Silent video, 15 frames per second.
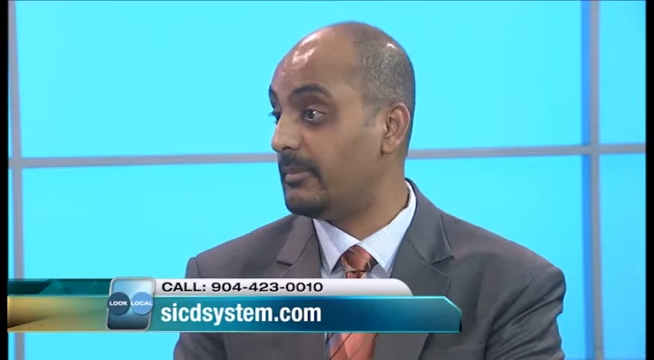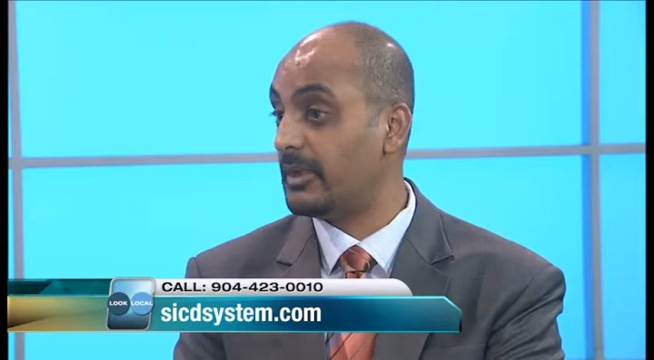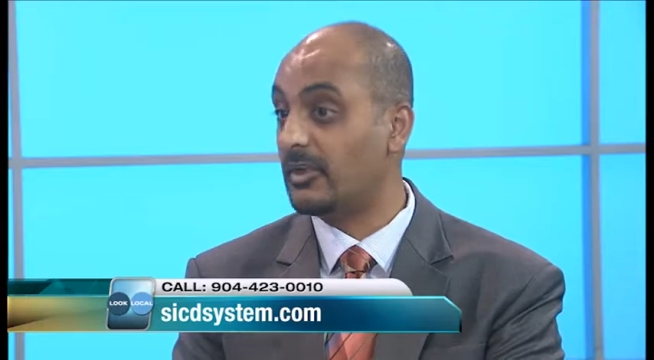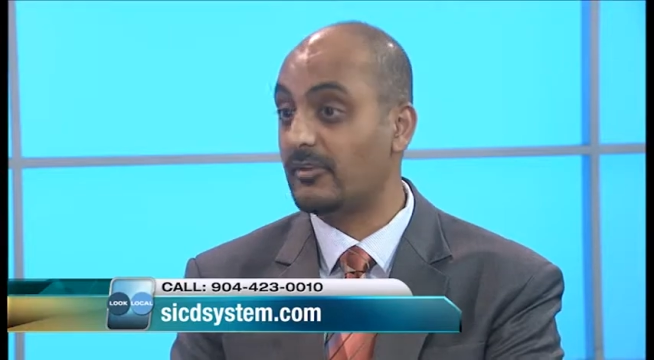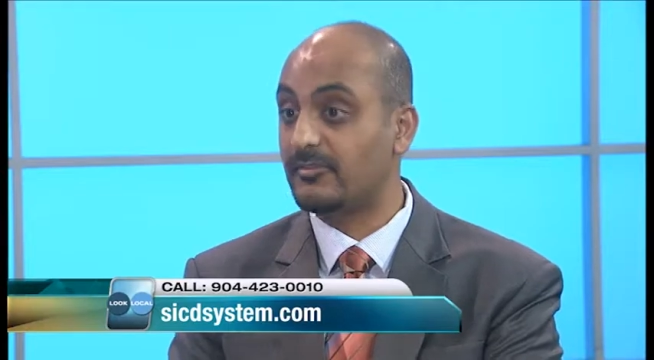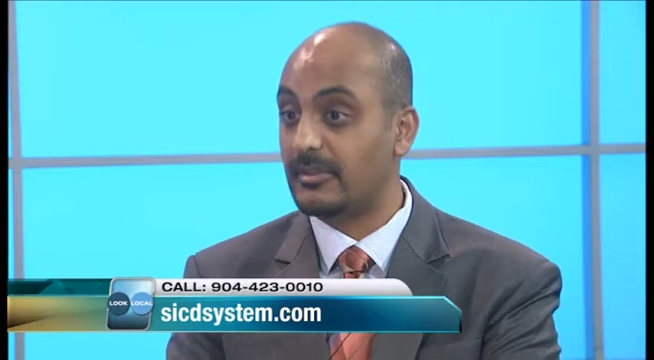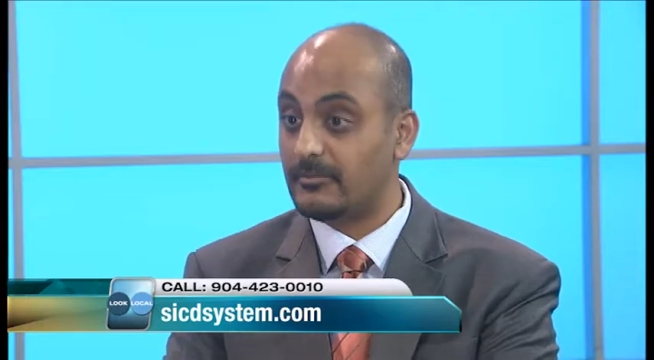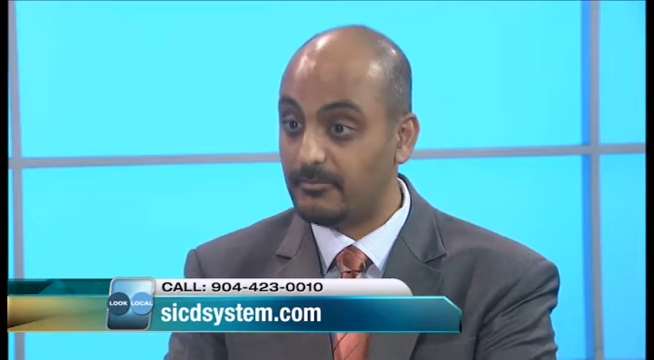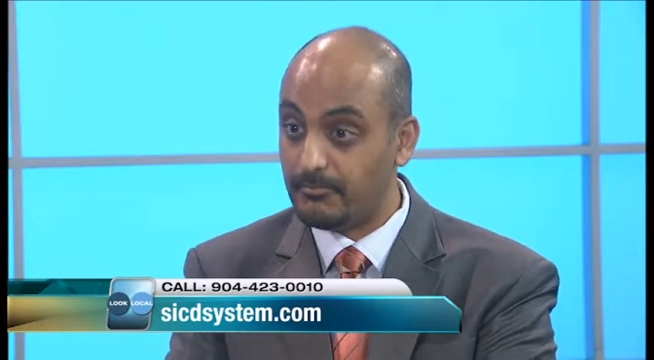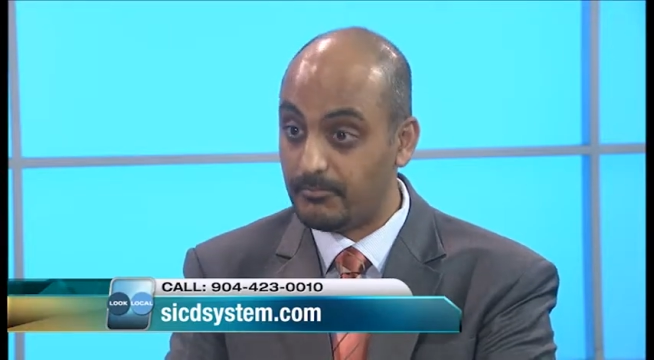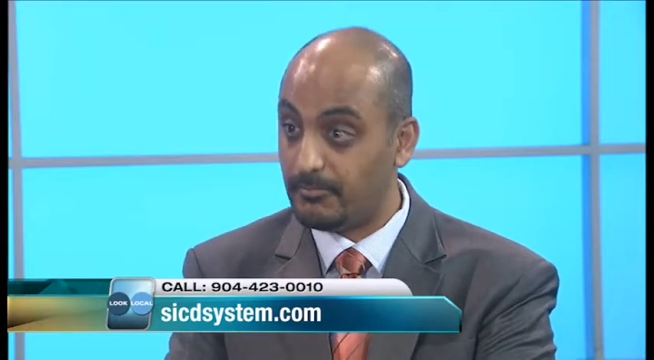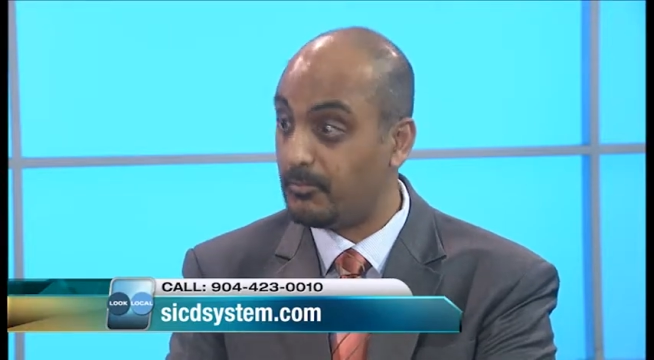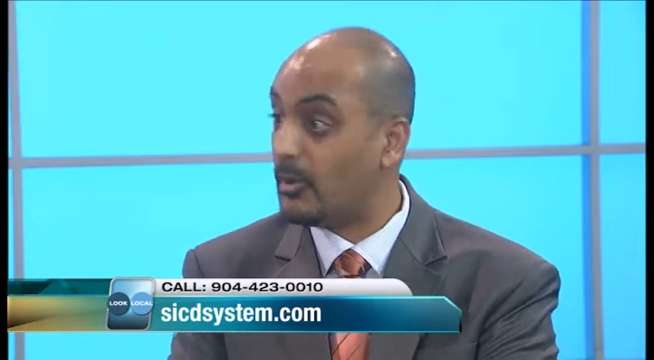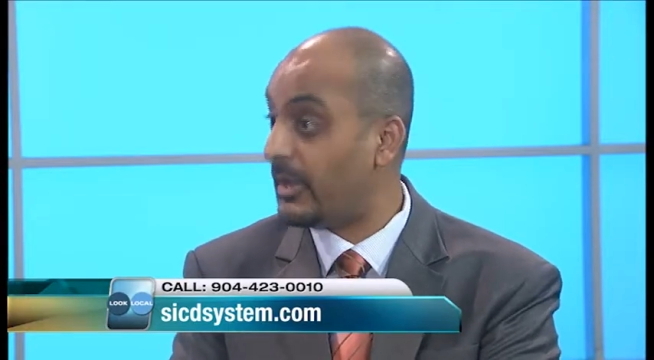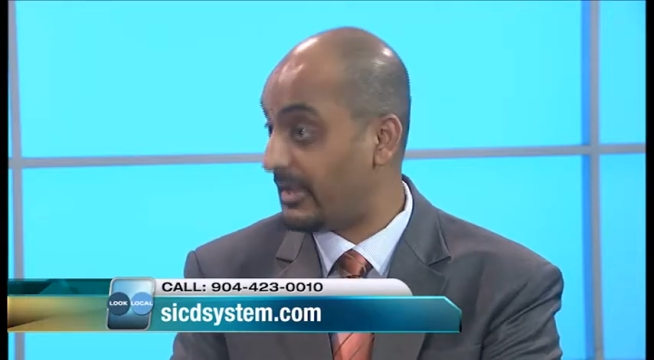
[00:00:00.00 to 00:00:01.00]
because it
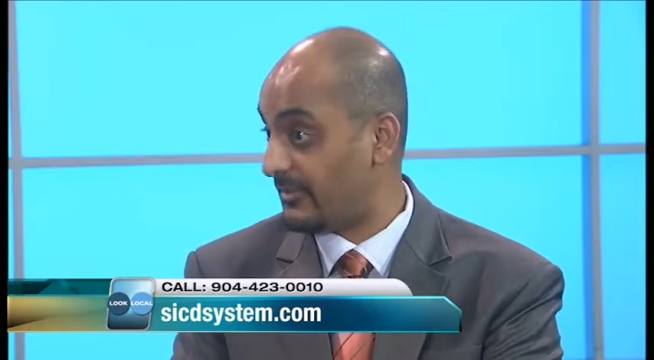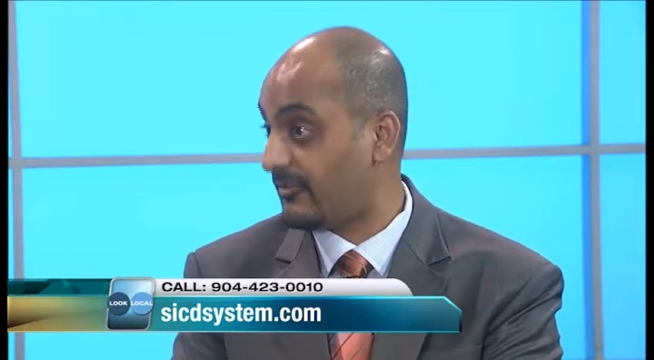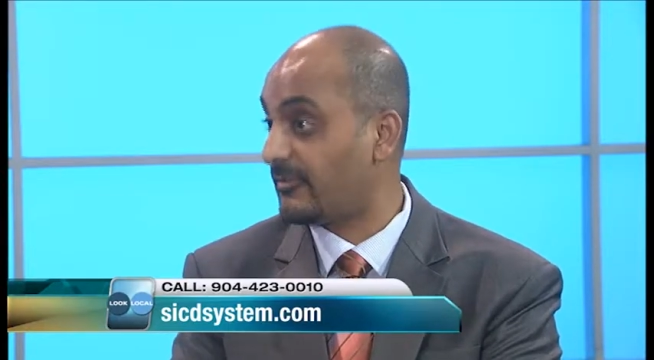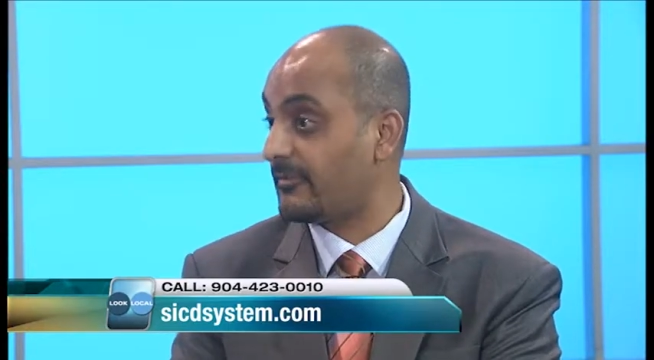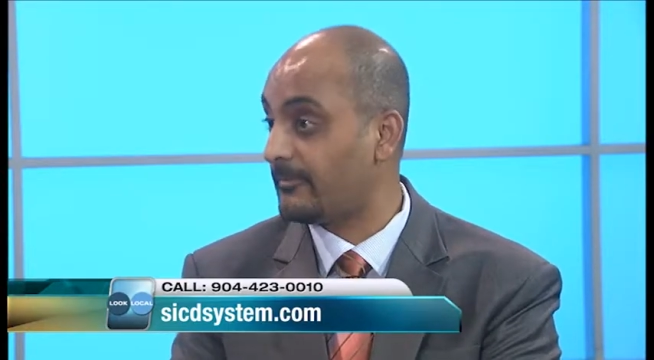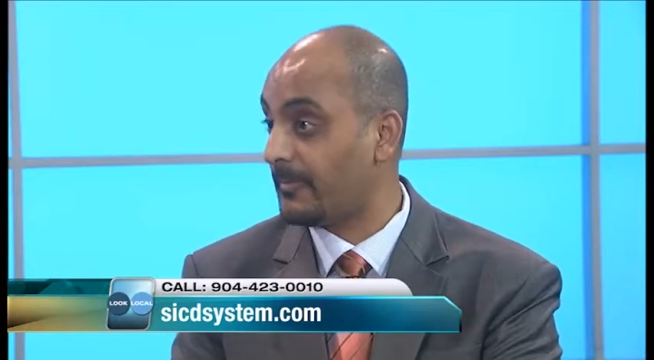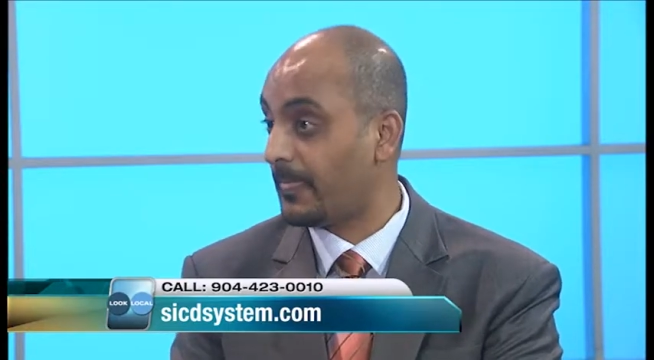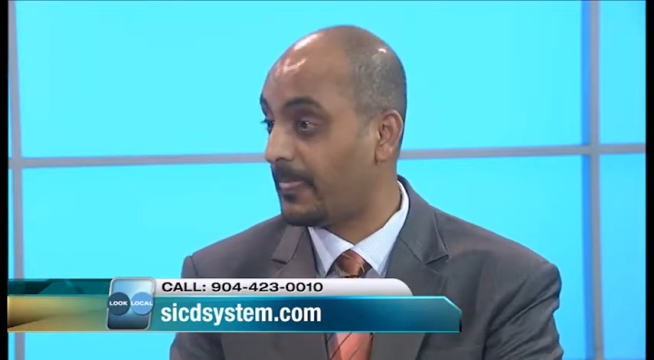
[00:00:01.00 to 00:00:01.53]
breaks.